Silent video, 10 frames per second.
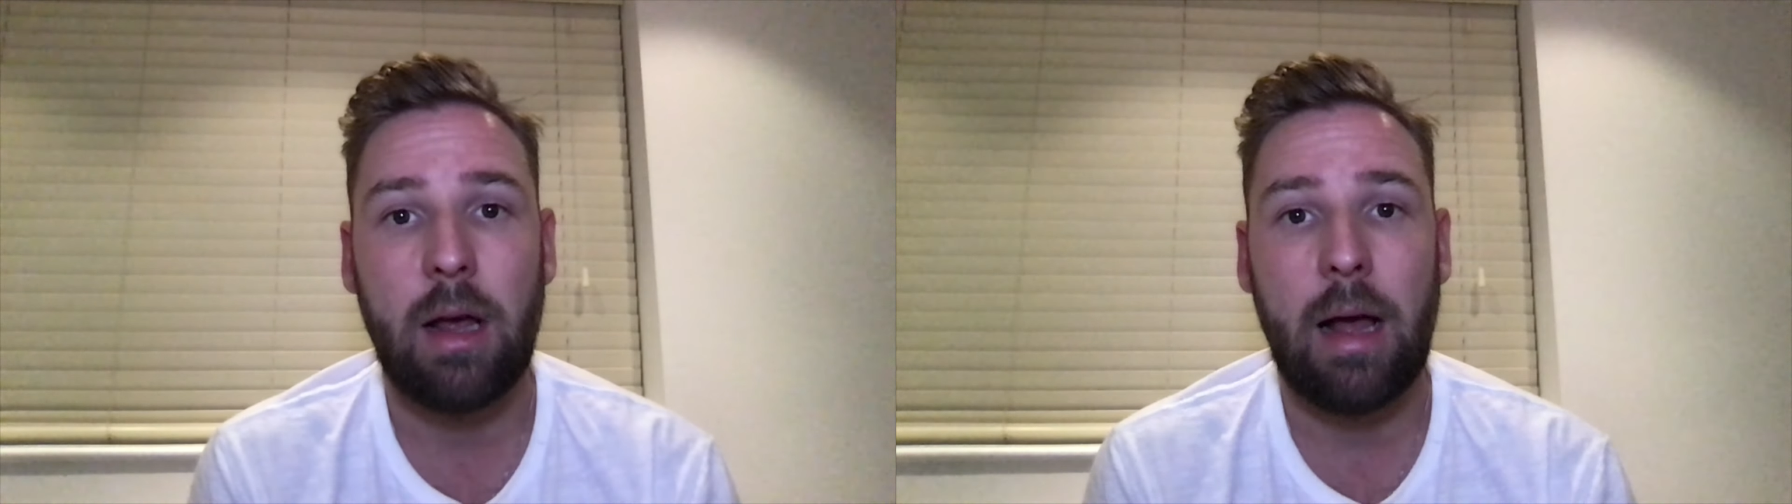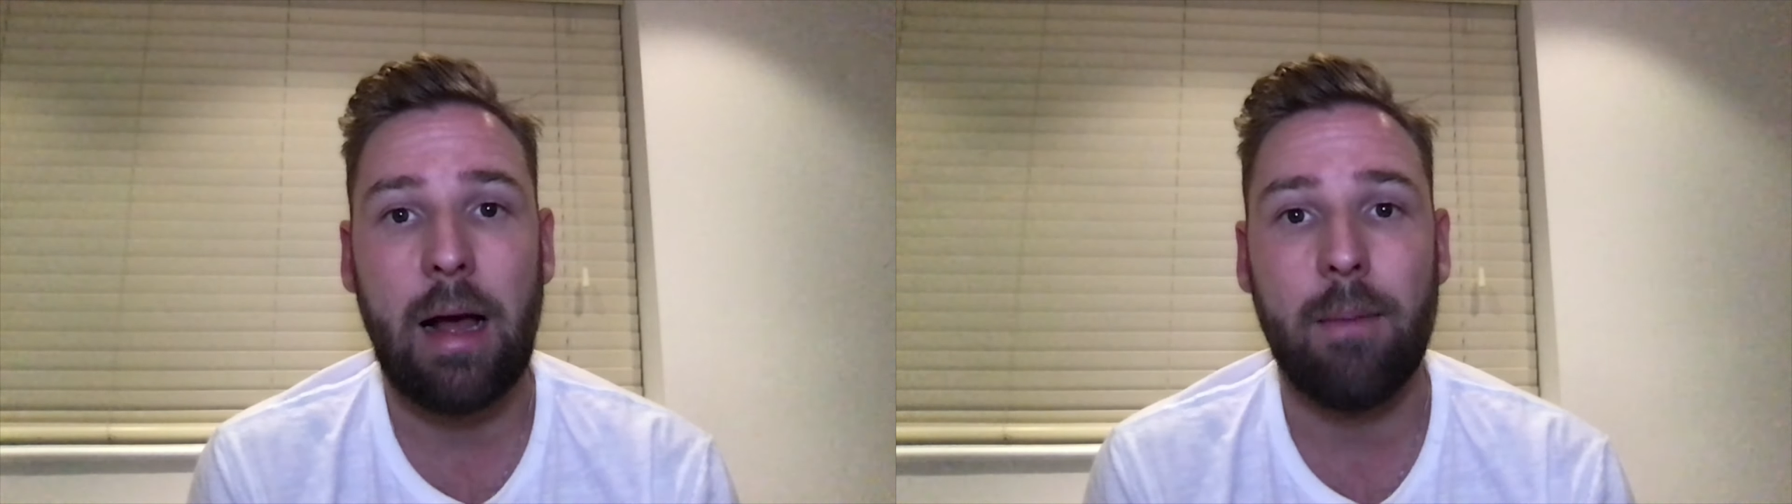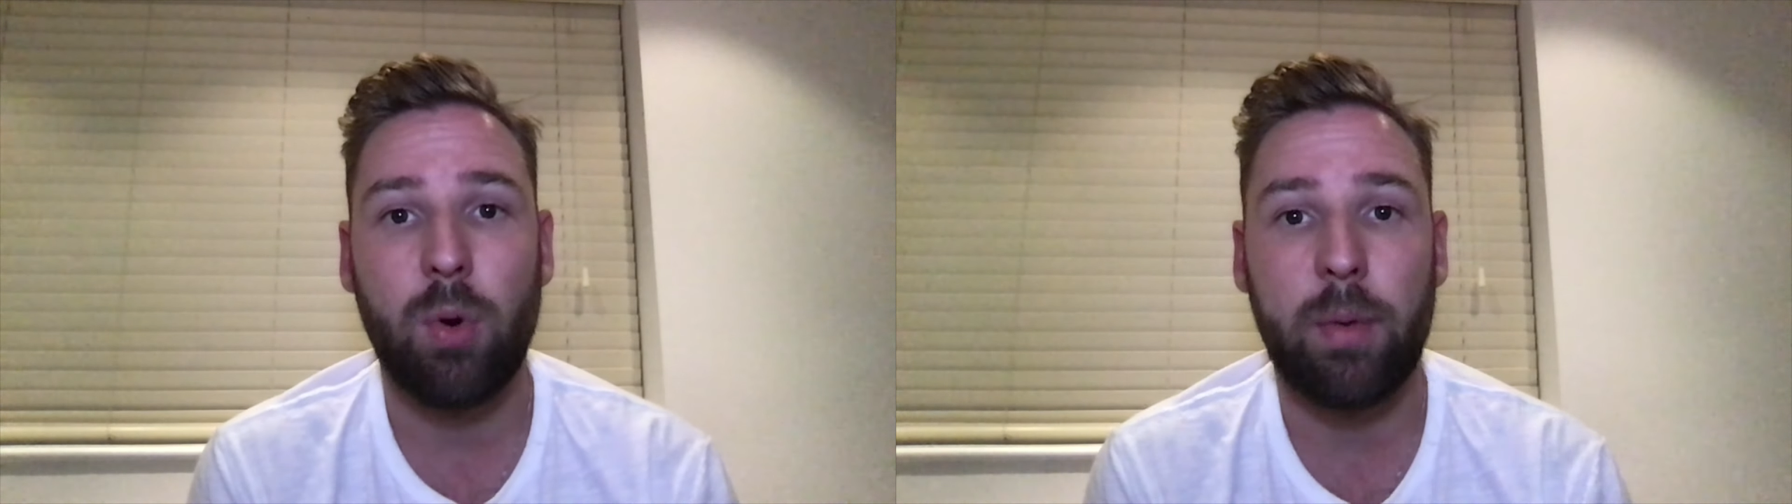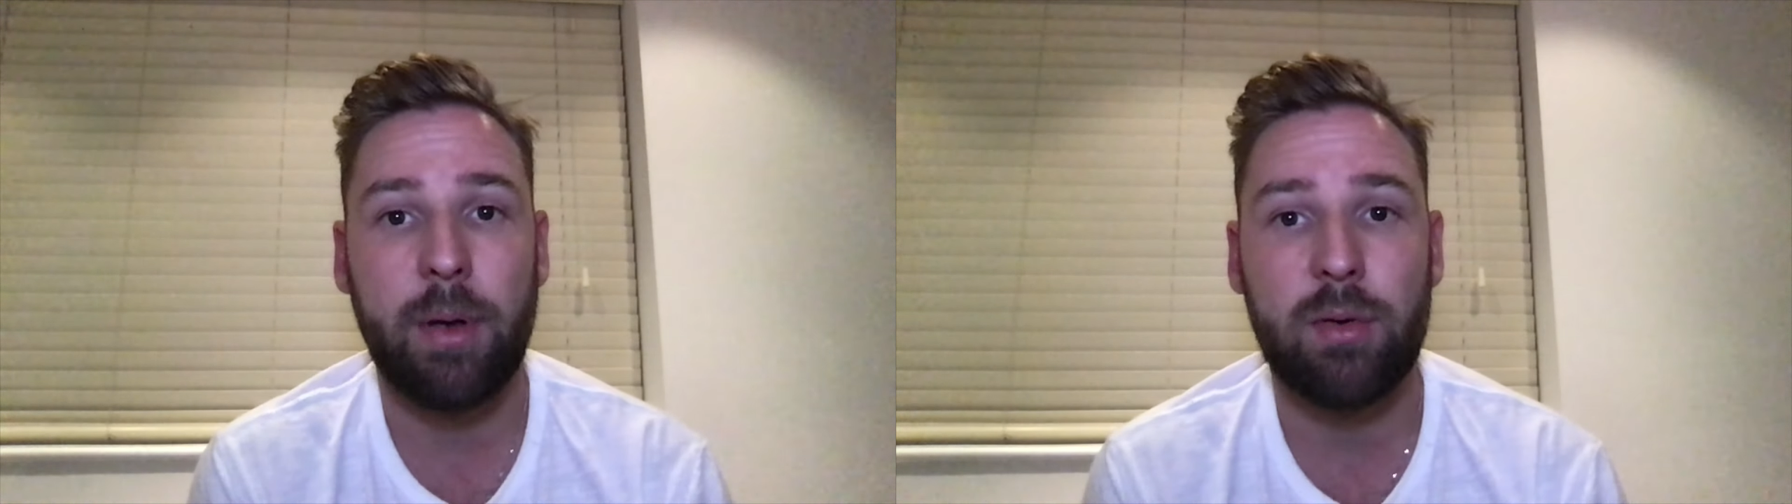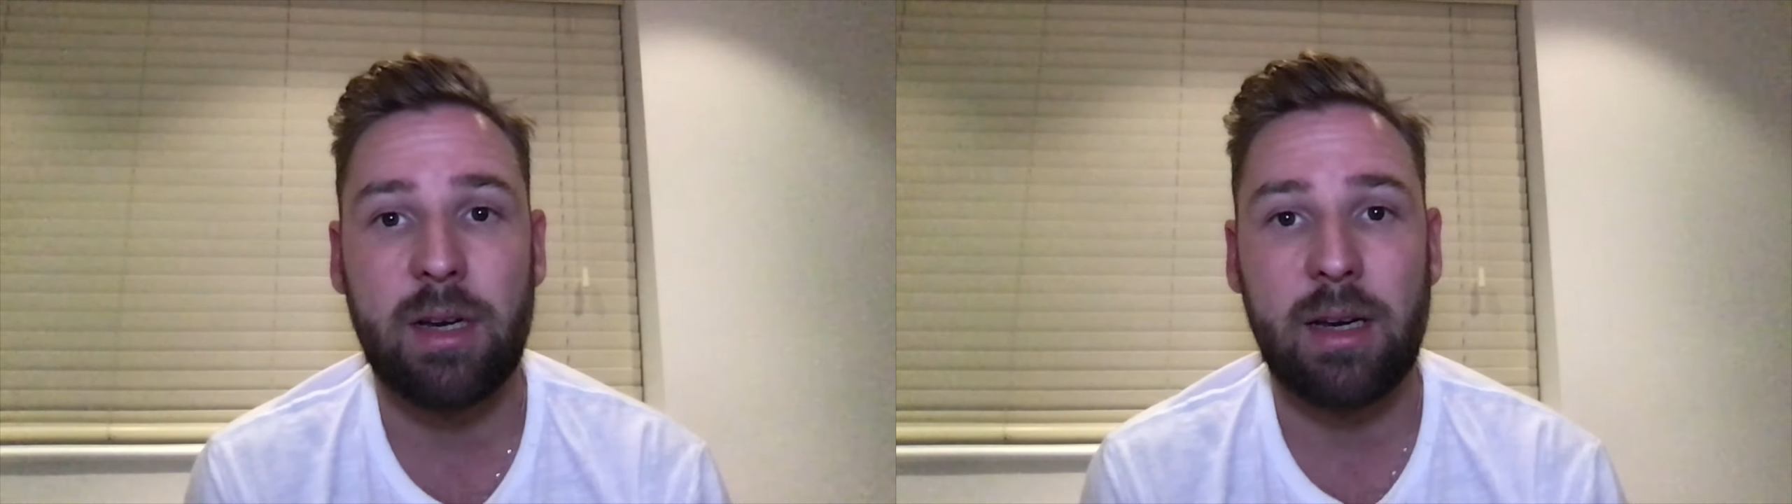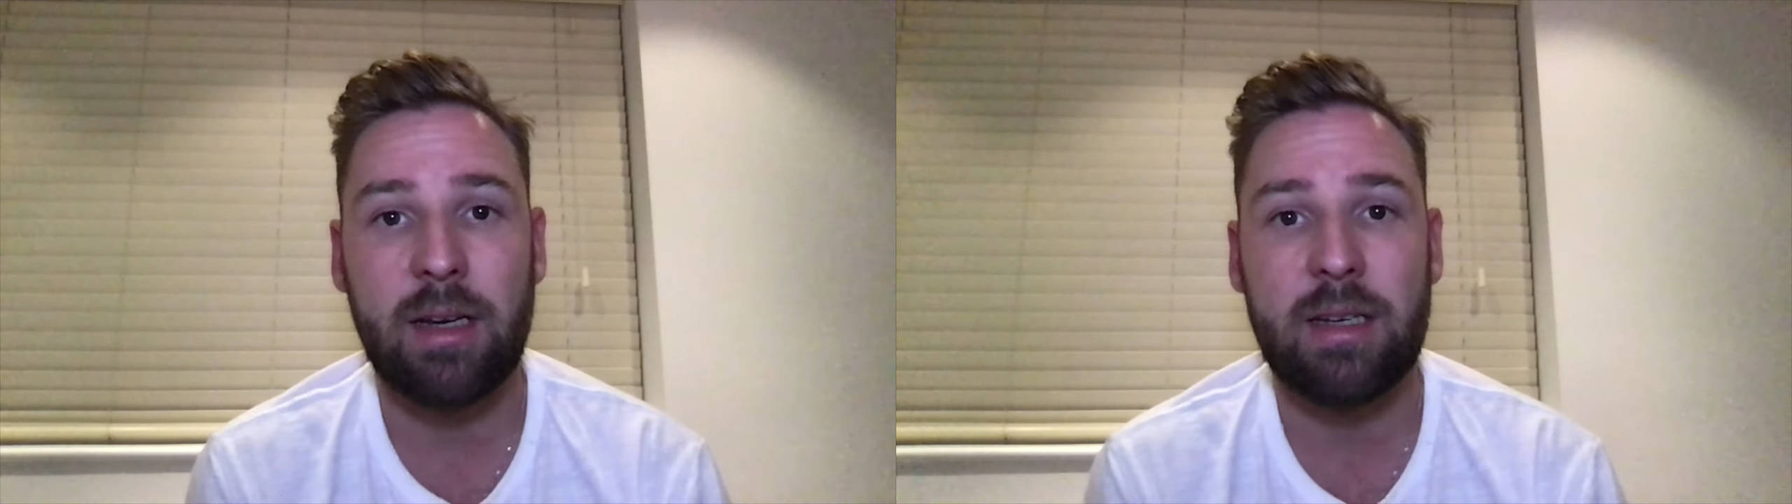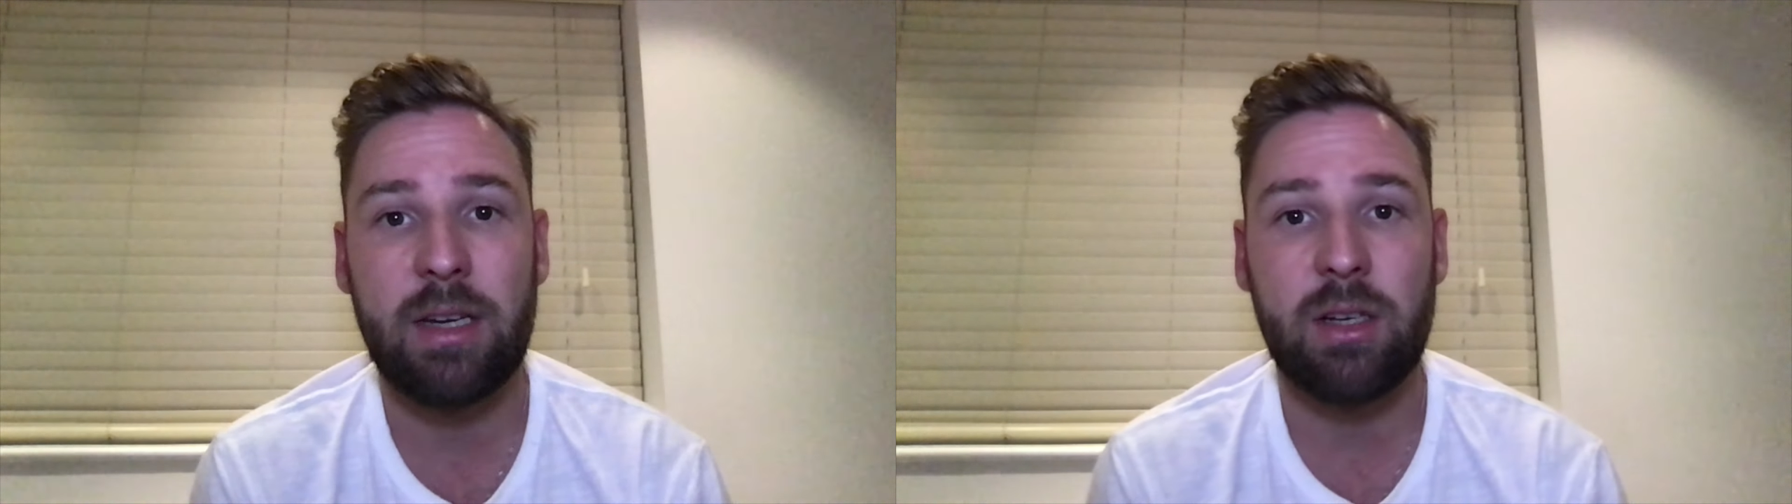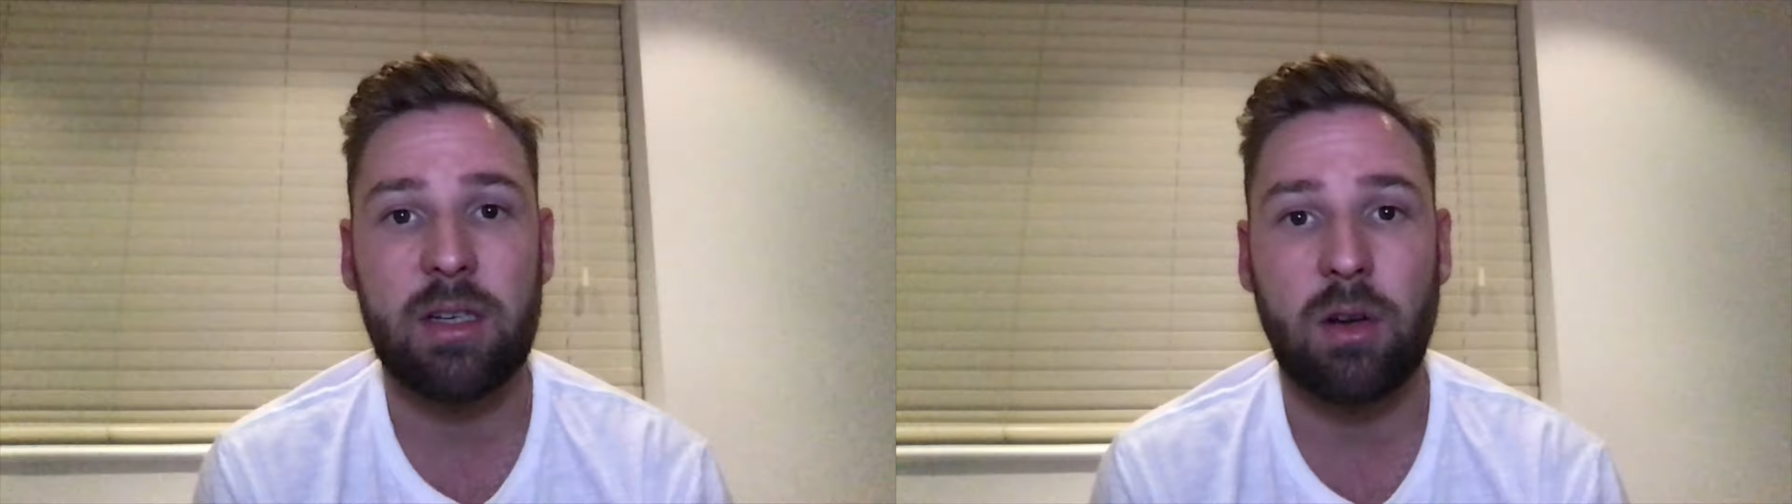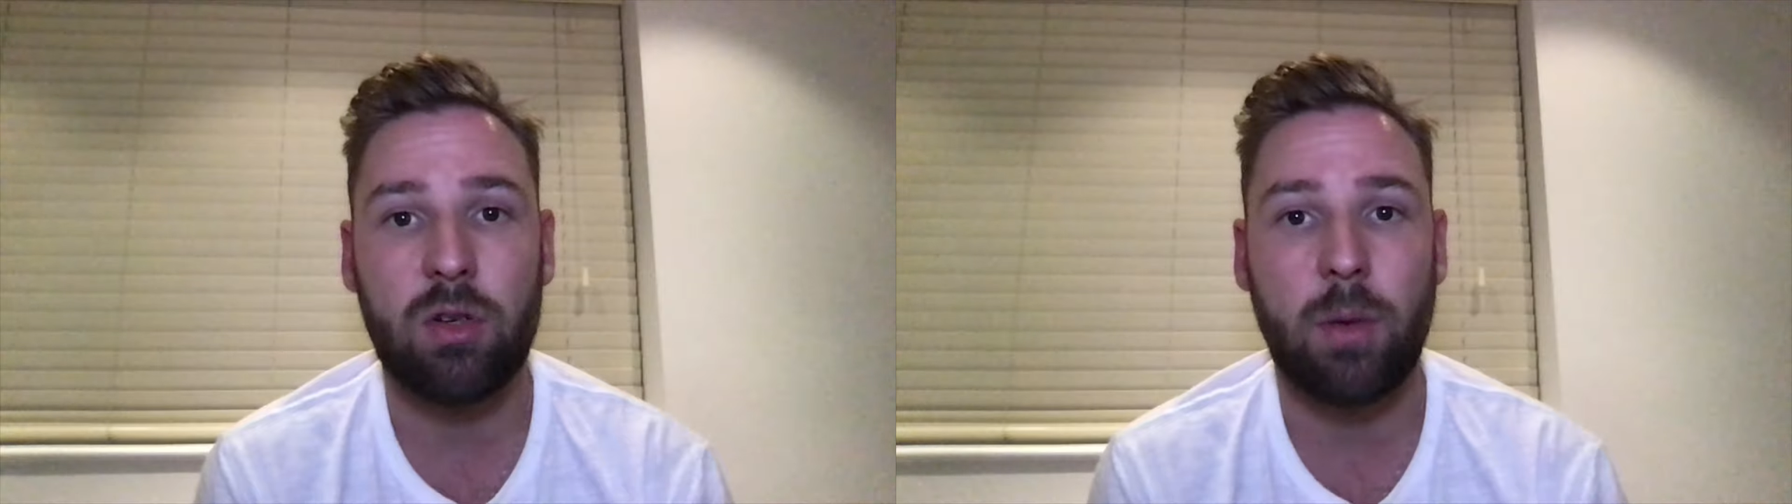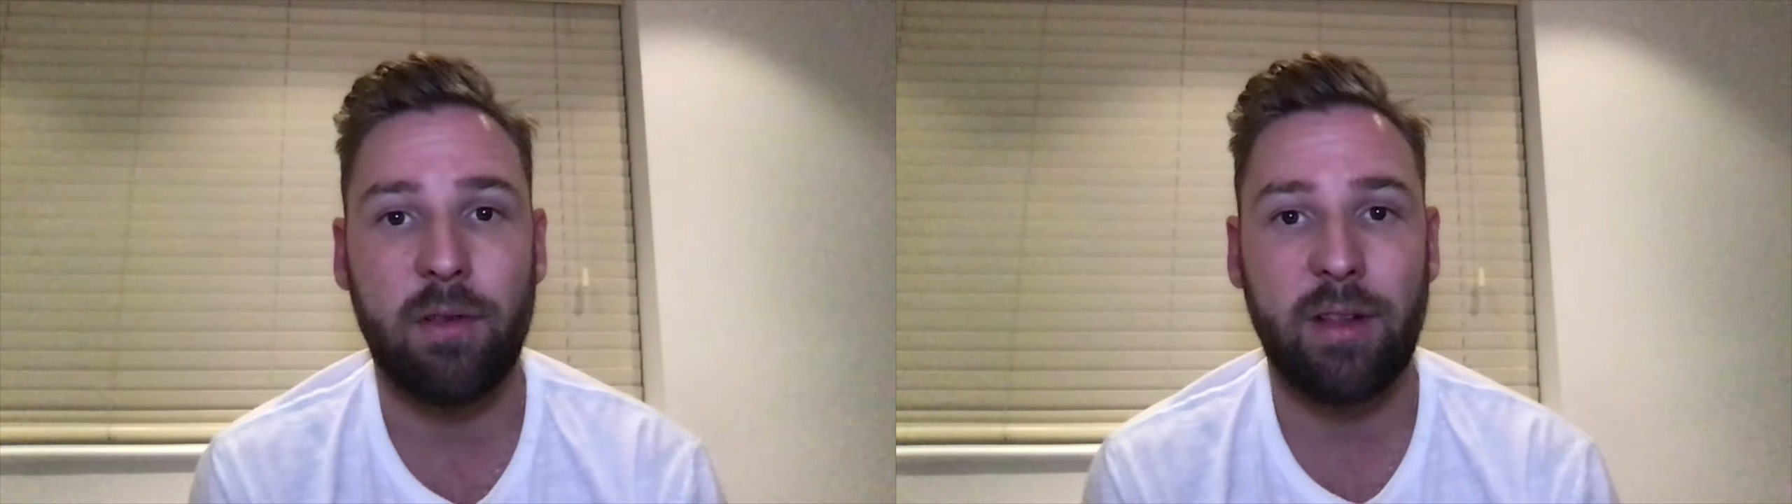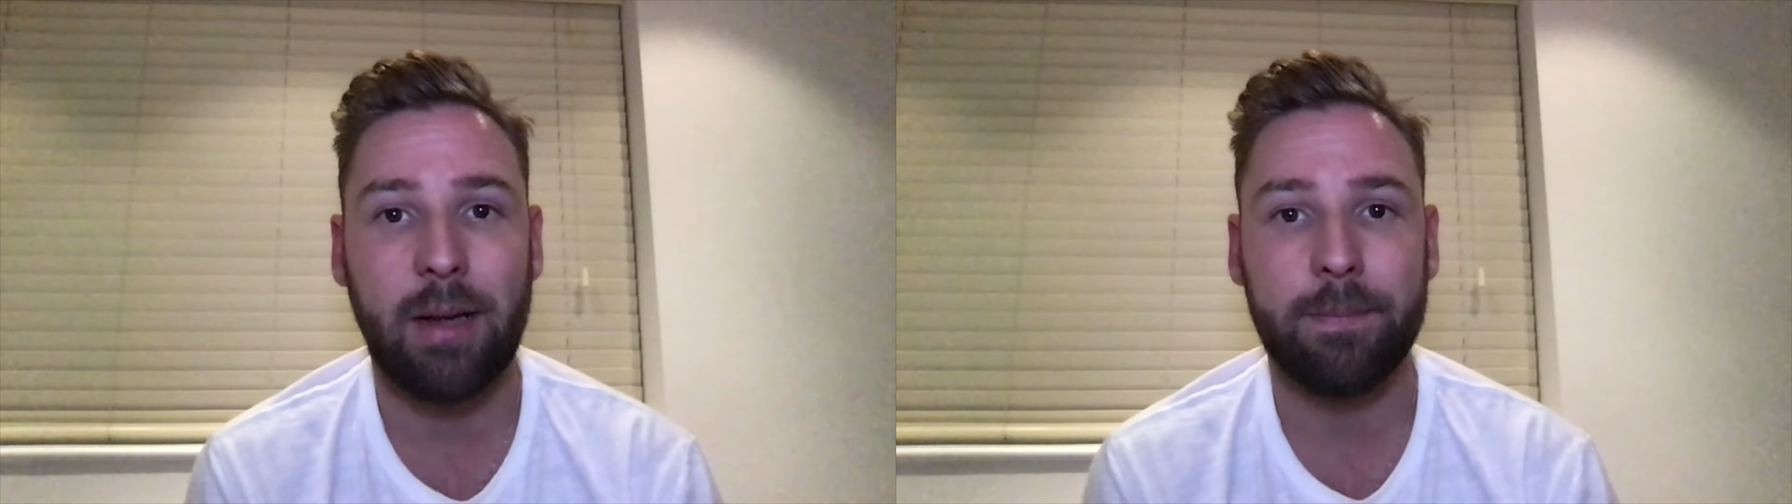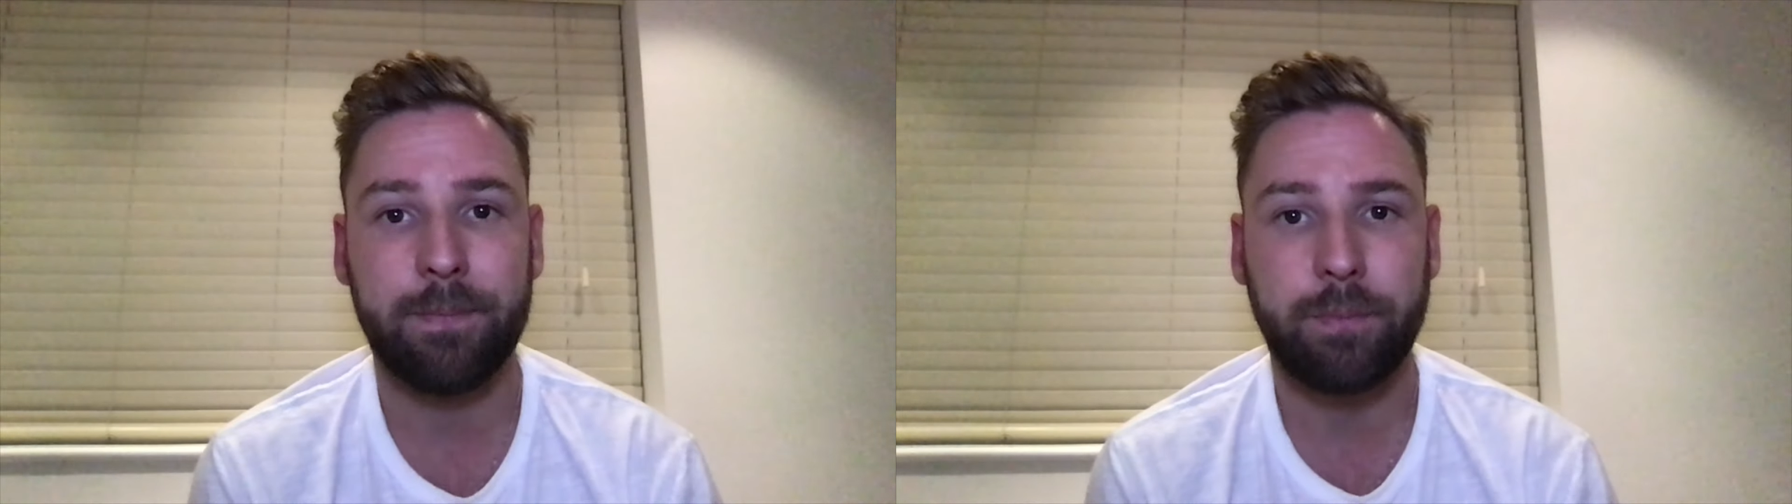But we built in a contingency on top of that.